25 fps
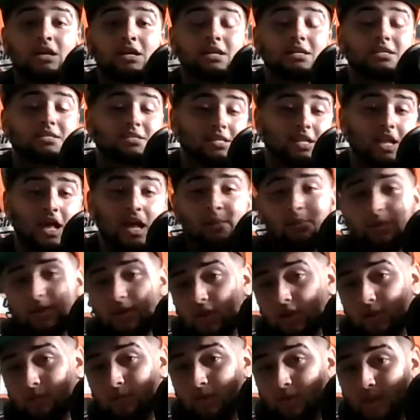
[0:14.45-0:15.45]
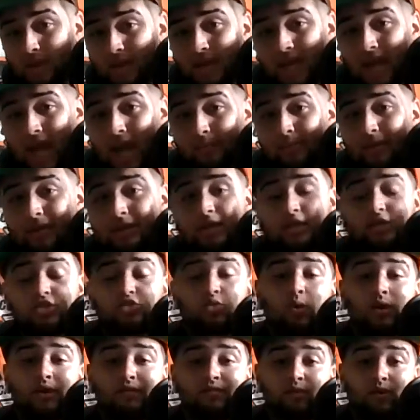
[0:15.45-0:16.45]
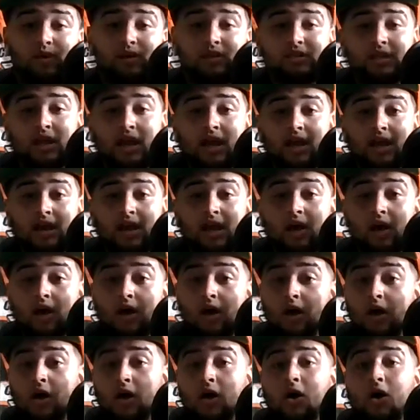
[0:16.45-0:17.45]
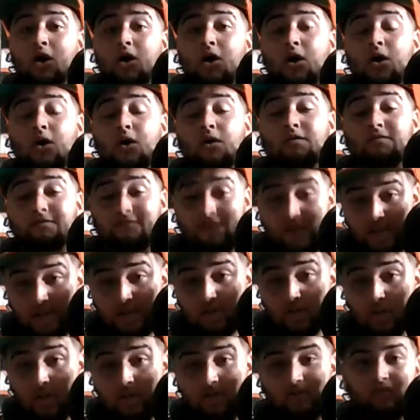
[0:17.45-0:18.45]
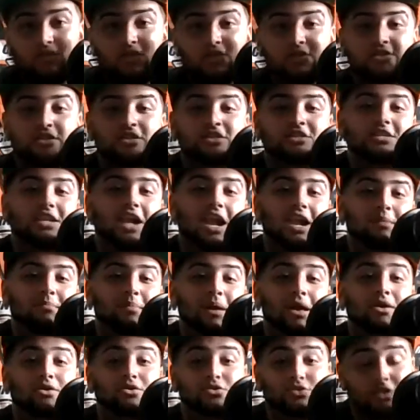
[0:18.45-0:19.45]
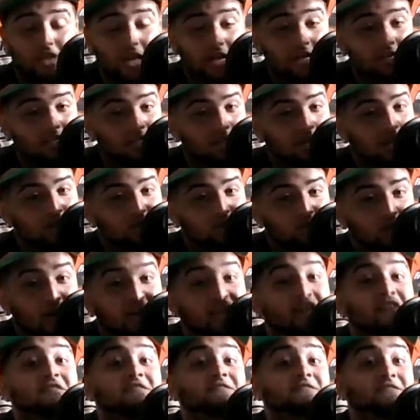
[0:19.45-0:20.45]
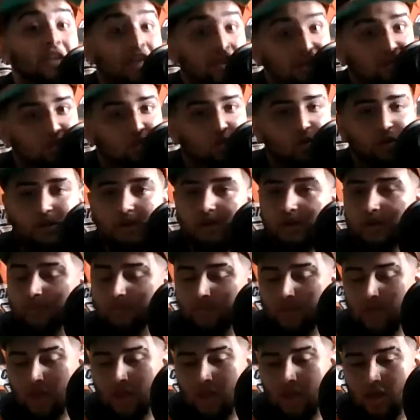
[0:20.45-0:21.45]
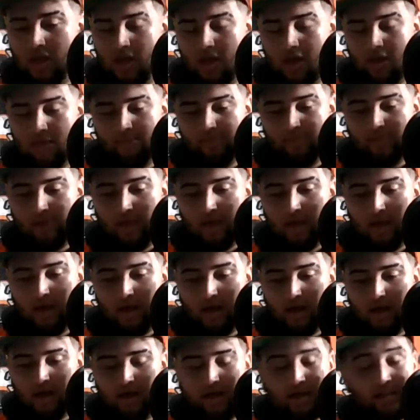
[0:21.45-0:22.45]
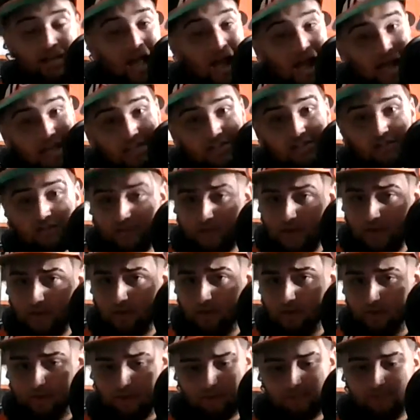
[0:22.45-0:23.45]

Today, we're going to be recapping the 24-10 victory for the Cincinnati Bengals. Yes, that's right, victory in Heinz Field.